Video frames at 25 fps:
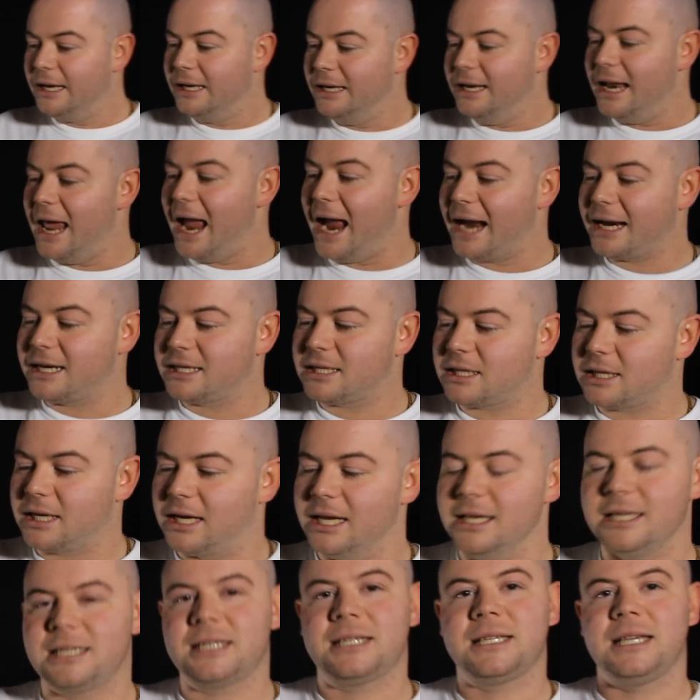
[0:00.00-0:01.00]
Next,
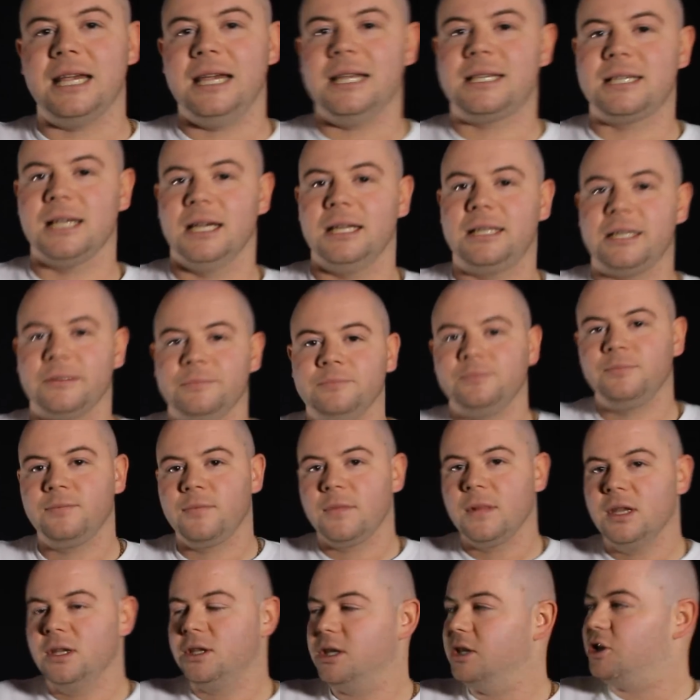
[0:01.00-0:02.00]
Conceited,
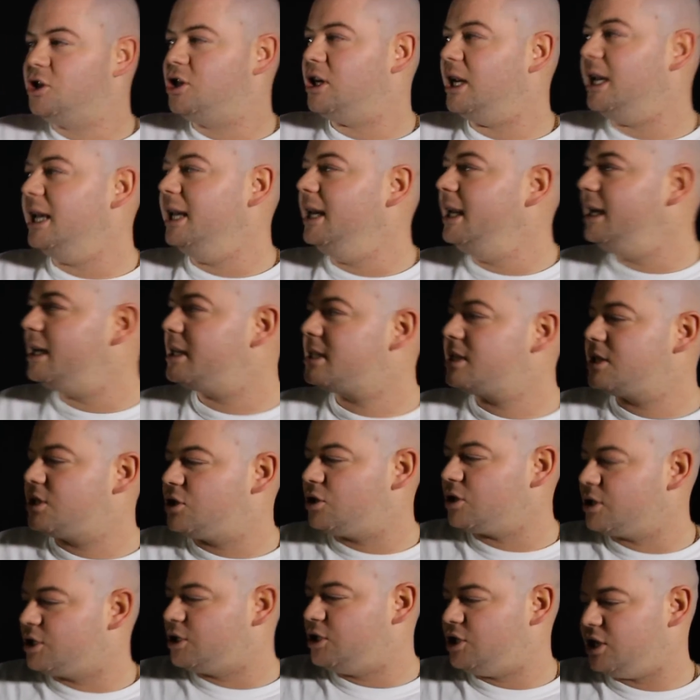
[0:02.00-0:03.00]
genius,
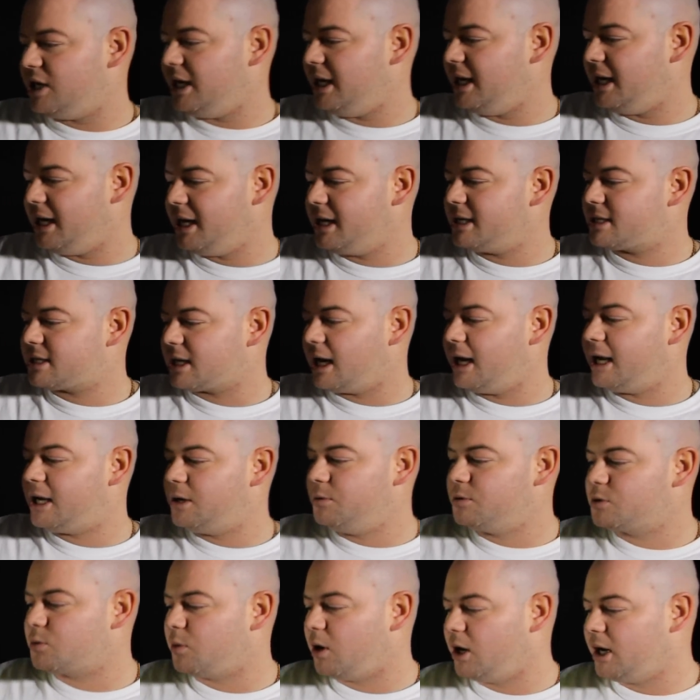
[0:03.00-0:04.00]
just genius, like,
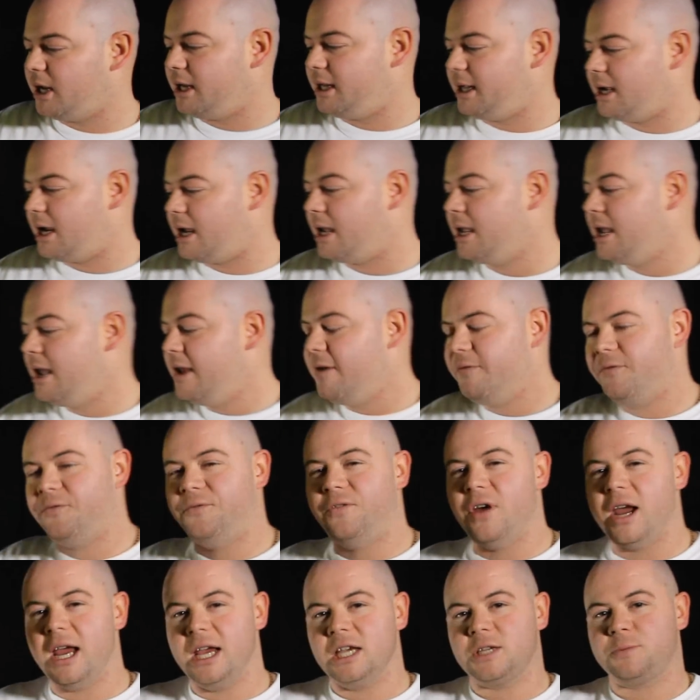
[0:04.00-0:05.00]
he was one of the
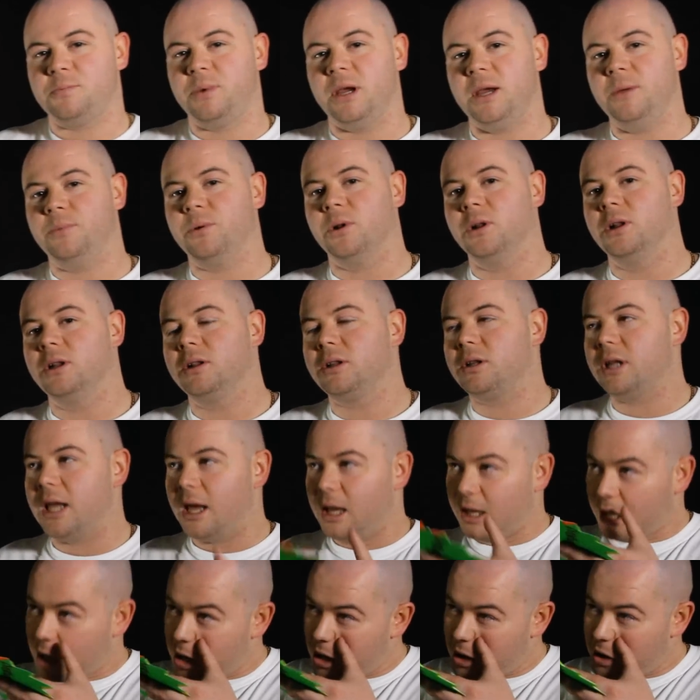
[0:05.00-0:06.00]
first people
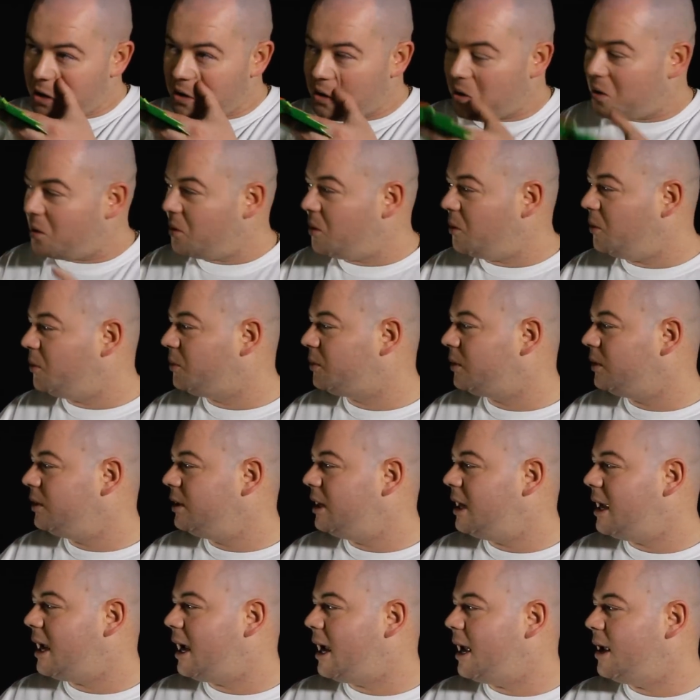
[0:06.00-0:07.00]
who
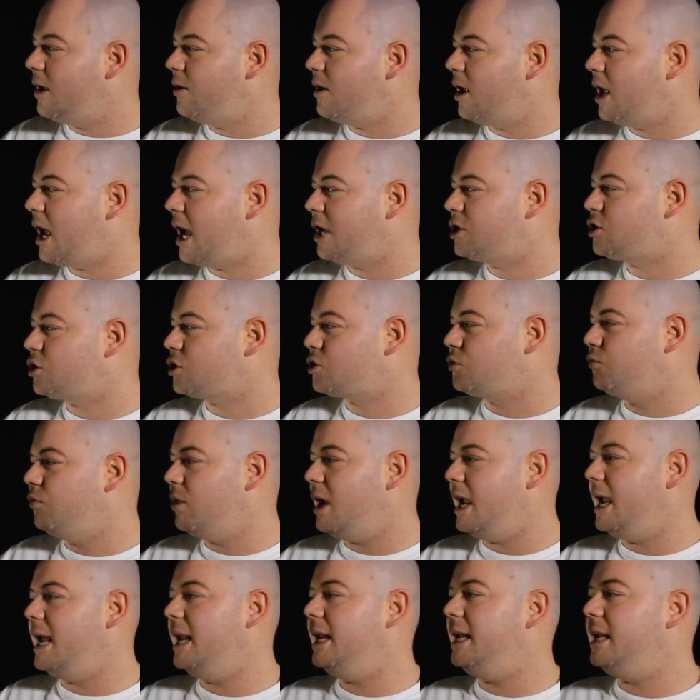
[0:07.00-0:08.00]
I just
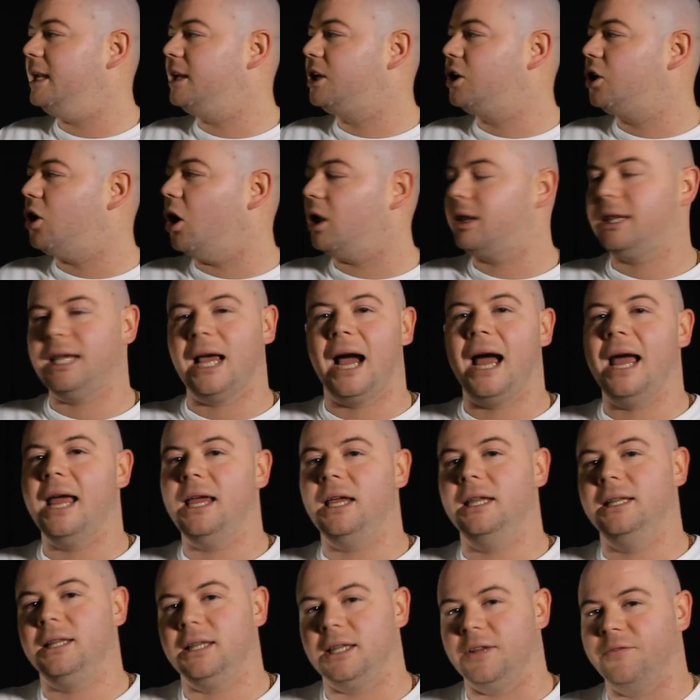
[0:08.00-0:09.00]
really got
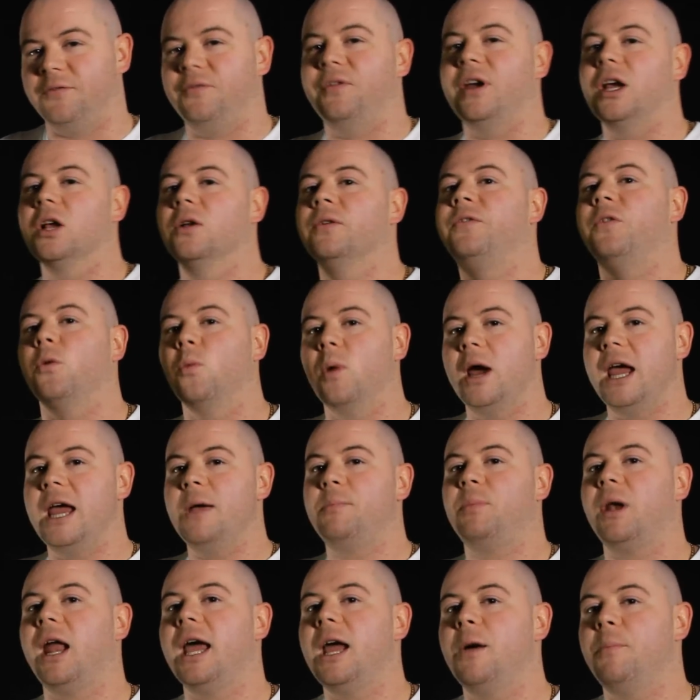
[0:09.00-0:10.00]
the feel for
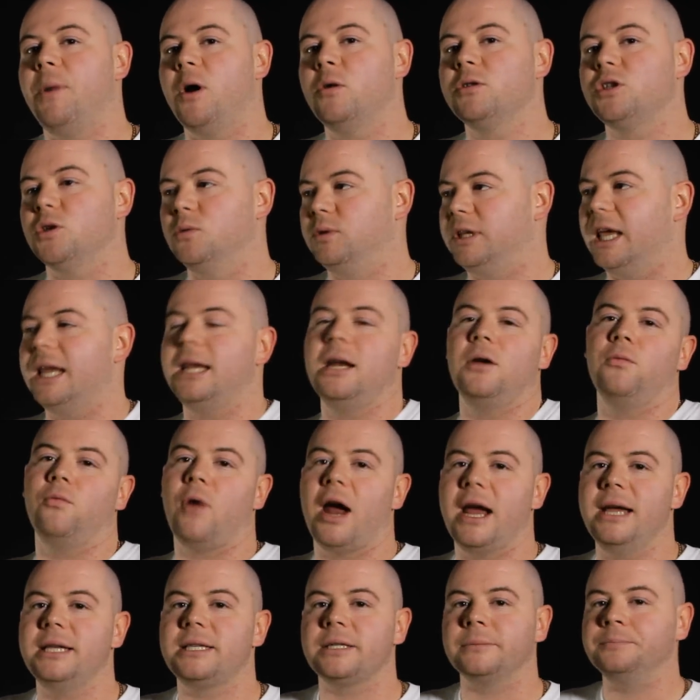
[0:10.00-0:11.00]
wordplay about, who did it
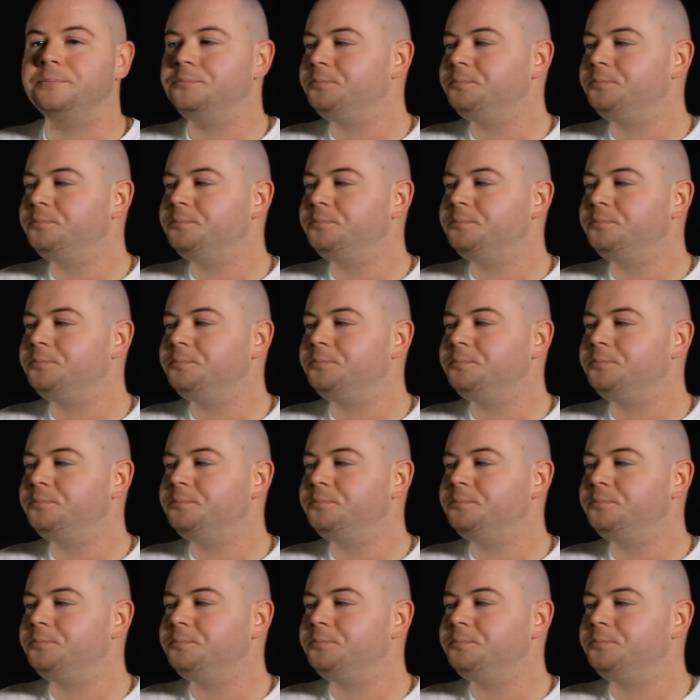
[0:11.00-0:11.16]
right.